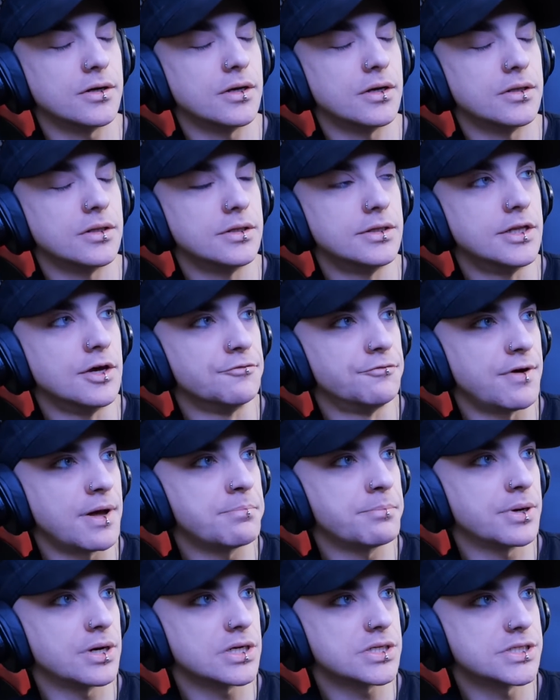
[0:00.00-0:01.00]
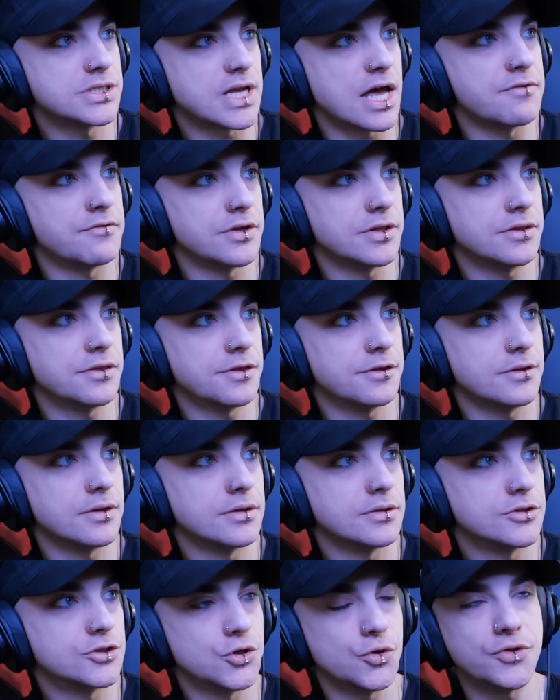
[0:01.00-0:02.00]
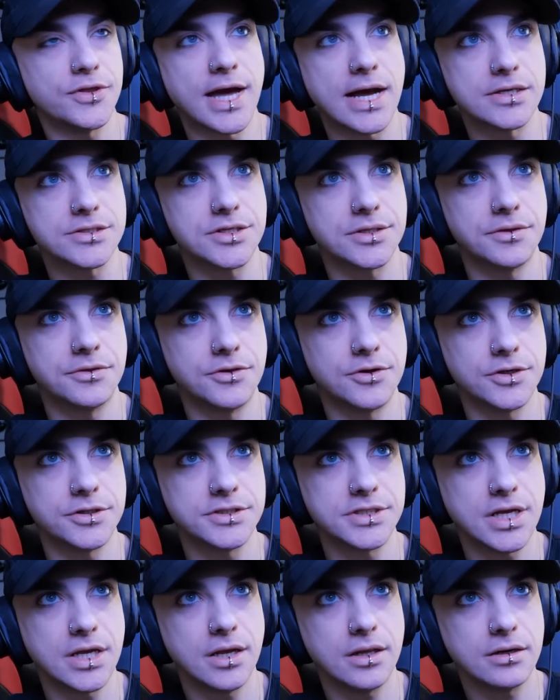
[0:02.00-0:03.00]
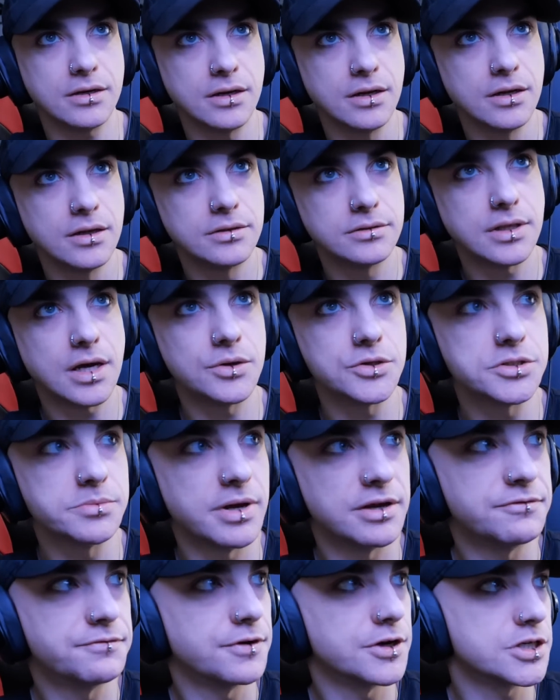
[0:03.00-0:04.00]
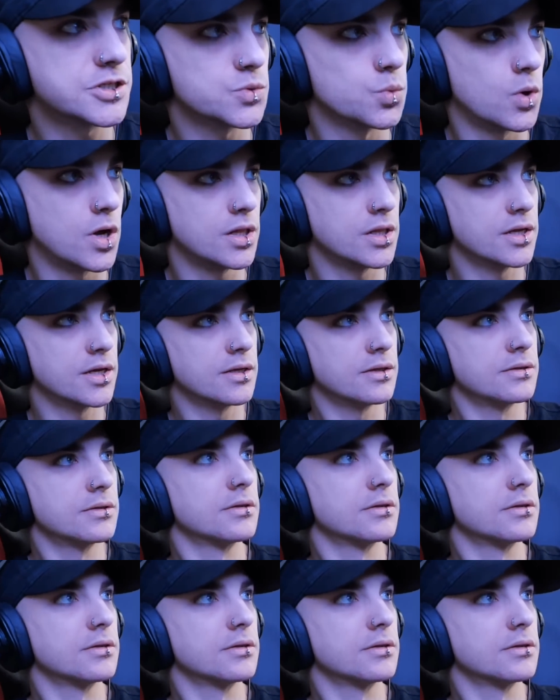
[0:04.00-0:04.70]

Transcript: November 7th, 2013. That was my first wallet.